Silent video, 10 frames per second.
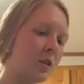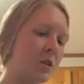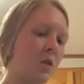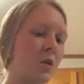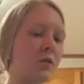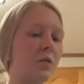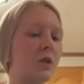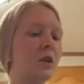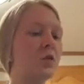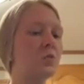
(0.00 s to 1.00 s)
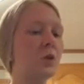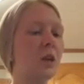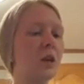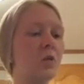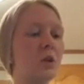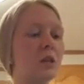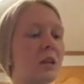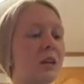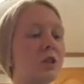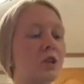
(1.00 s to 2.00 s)
So I'll know that it's boiling once
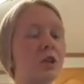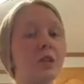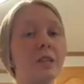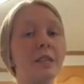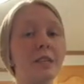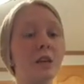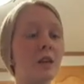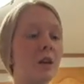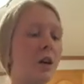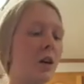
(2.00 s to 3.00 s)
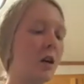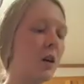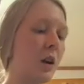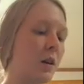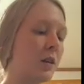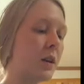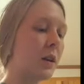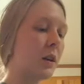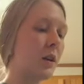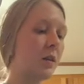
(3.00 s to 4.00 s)
I start to see
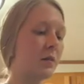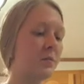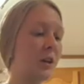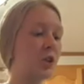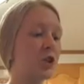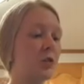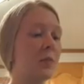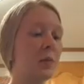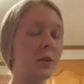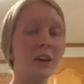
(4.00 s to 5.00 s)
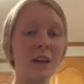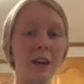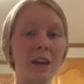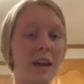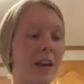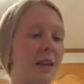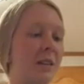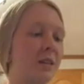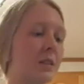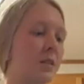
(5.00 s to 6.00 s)
the mixture bubbling and